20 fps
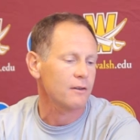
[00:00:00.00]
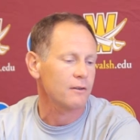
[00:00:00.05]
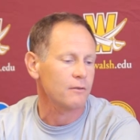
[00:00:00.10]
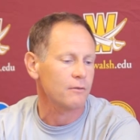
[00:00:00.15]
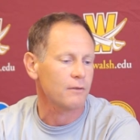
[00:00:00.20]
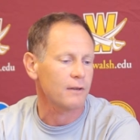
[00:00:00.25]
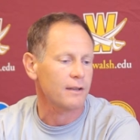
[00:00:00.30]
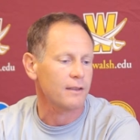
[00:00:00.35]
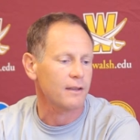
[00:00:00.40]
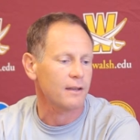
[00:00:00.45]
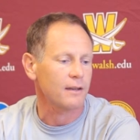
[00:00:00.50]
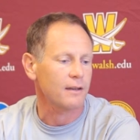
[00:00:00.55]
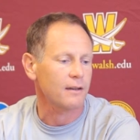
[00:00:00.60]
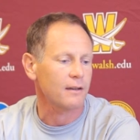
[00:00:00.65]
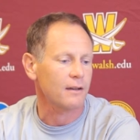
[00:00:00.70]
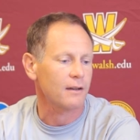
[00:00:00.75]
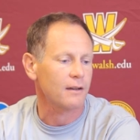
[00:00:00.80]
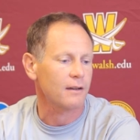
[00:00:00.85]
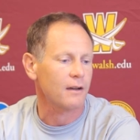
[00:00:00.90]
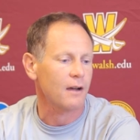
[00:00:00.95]
who I
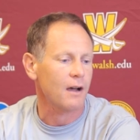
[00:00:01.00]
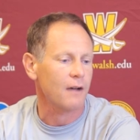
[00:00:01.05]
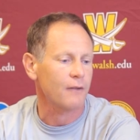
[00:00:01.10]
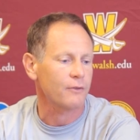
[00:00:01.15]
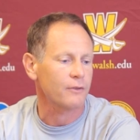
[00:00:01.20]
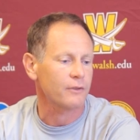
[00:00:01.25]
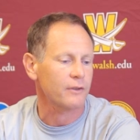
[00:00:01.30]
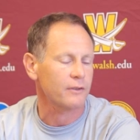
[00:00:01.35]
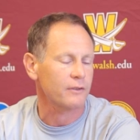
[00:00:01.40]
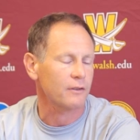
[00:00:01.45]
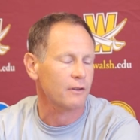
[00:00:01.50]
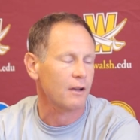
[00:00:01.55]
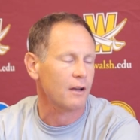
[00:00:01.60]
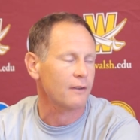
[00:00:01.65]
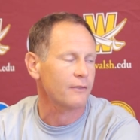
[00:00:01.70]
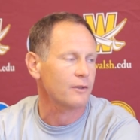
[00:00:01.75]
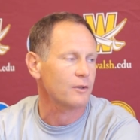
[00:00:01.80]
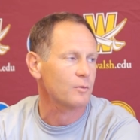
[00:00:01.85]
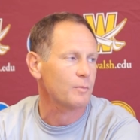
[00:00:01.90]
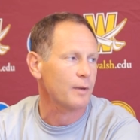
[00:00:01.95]
think uh, offers us a
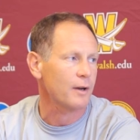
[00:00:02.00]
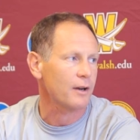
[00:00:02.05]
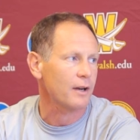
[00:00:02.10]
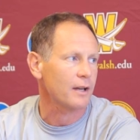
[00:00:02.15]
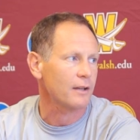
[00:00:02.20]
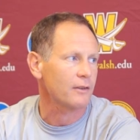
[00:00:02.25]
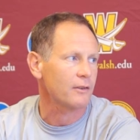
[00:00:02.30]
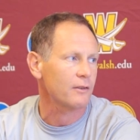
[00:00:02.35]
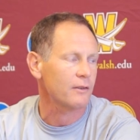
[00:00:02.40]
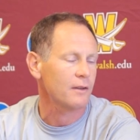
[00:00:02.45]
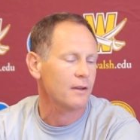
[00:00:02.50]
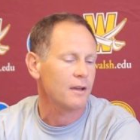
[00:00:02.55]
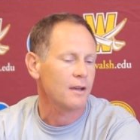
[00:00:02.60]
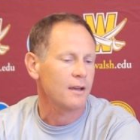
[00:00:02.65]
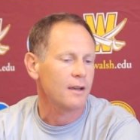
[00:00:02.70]
lot of experience.